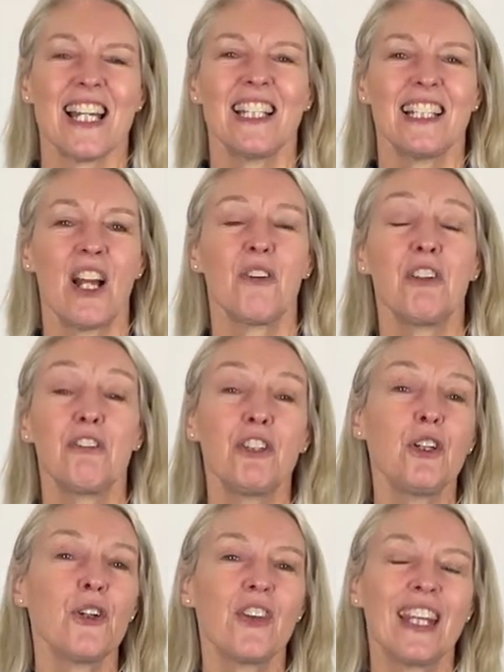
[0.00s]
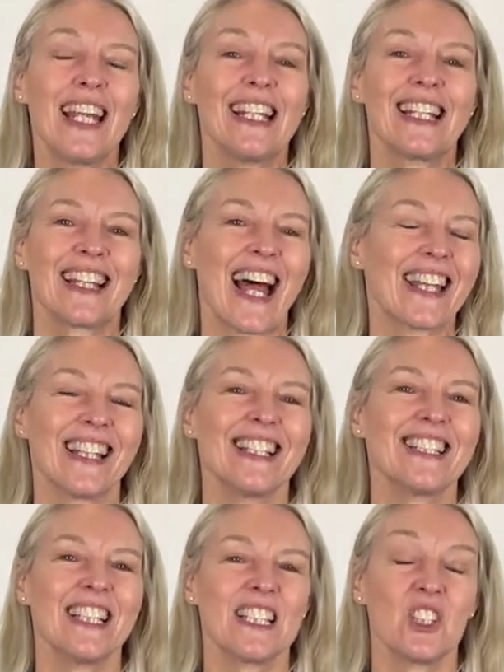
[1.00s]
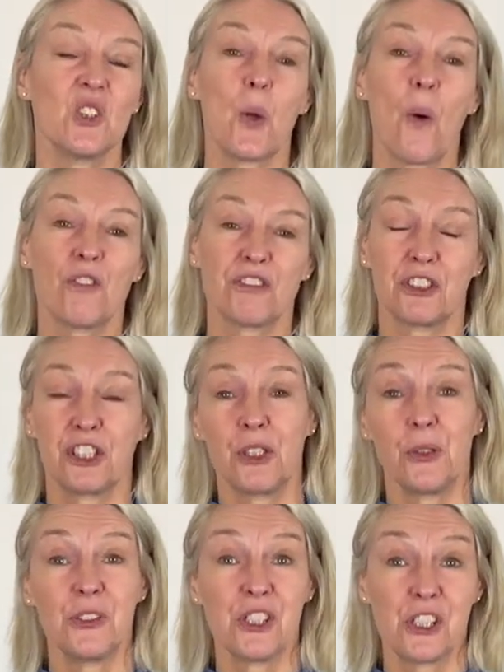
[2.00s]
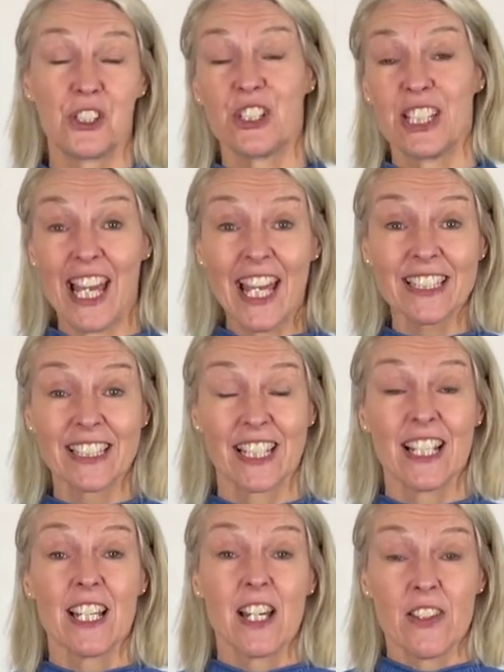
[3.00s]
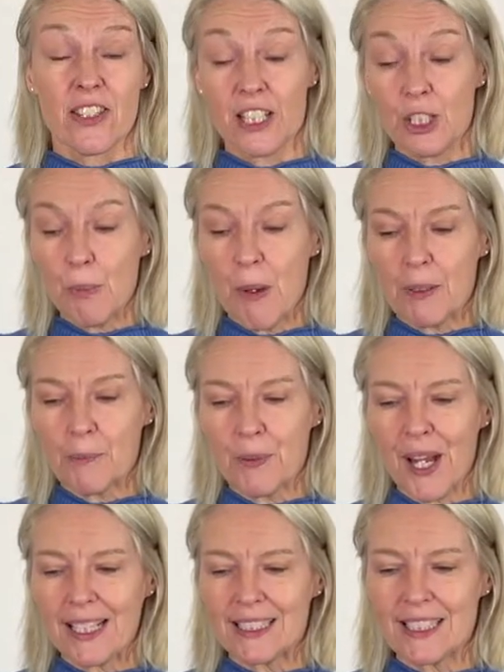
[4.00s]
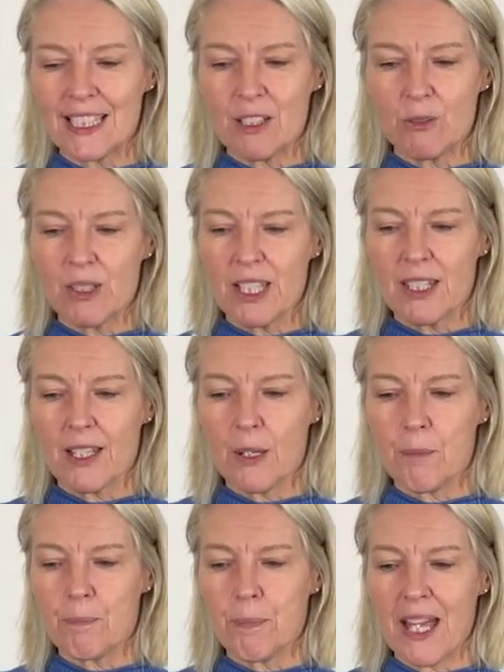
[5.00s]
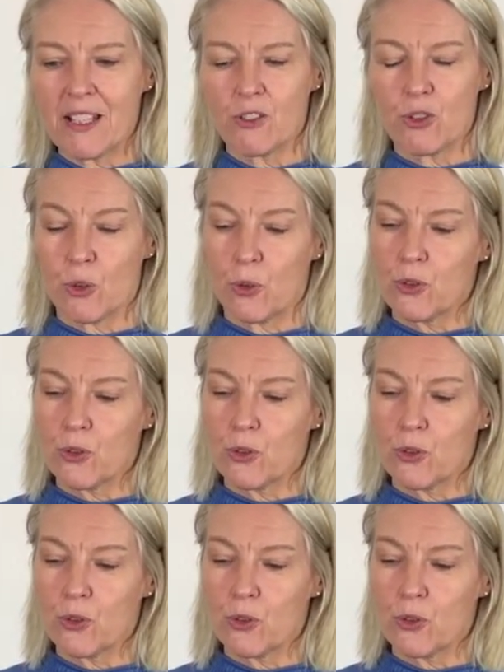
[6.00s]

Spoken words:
Now, if you think that this is not for you just yet, then you might practice it with a pencil.